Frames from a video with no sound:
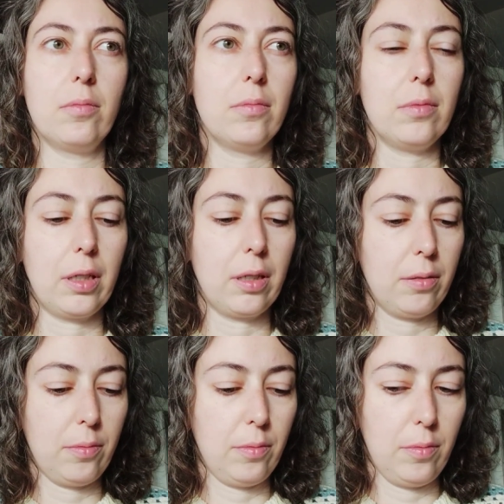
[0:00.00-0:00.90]
by
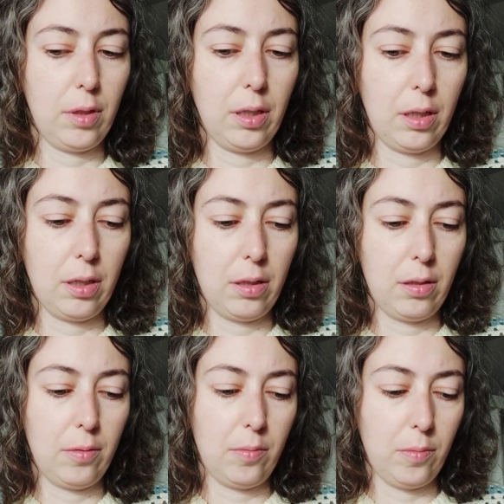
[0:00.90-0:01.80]

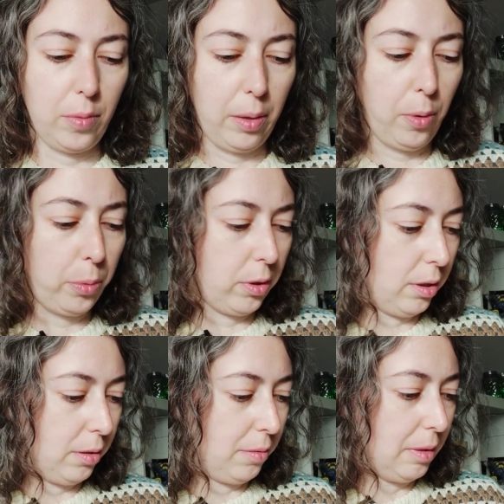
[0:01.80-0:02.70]
a popular